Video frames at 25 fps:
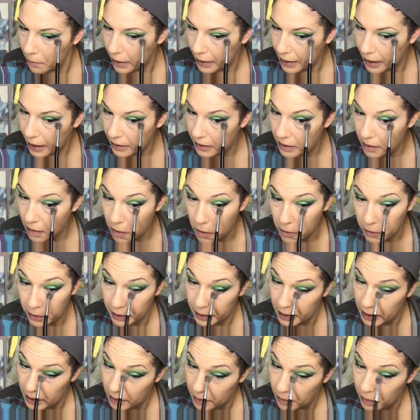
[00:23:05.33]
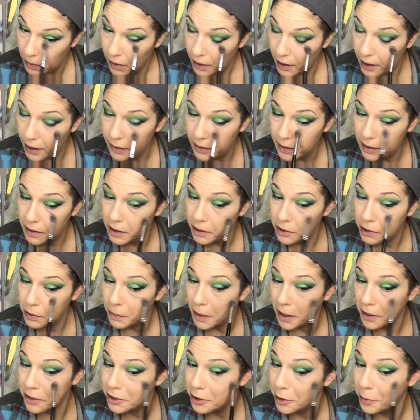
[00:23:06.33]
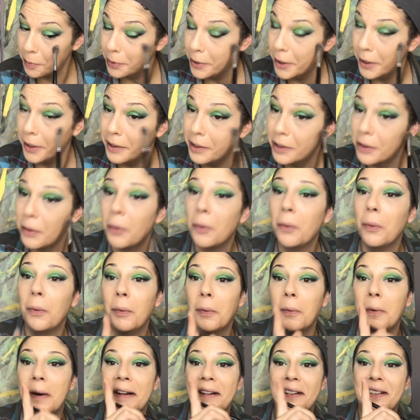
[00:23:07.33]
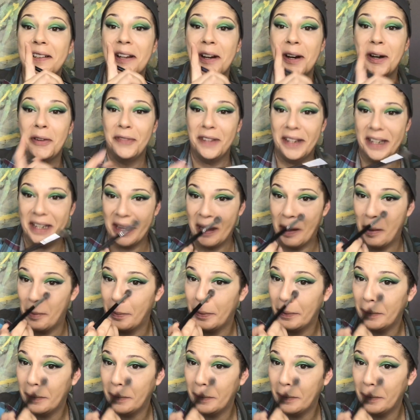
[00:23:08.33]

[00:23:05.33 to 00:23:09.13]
had only in the dishwasher put one coffee cup.